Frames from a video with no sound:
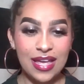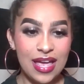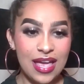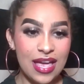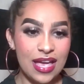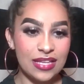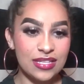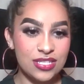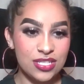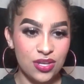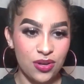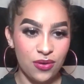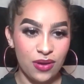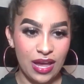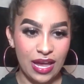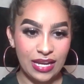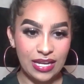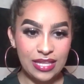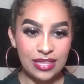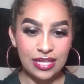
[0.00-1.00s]
And so
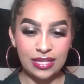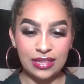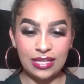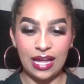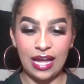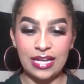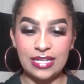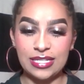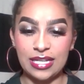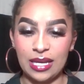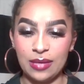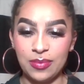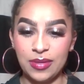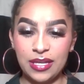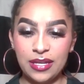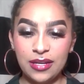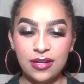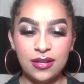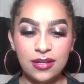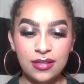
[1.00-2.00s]
anything that I type
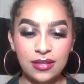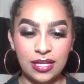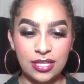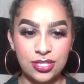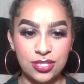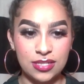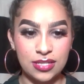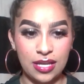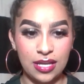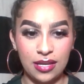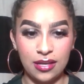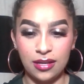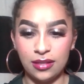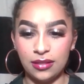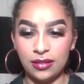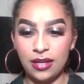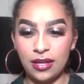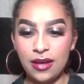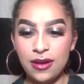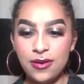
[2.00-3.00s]
here, let's just say
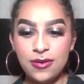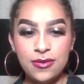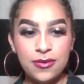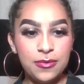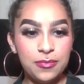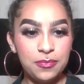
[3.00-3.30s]
hello,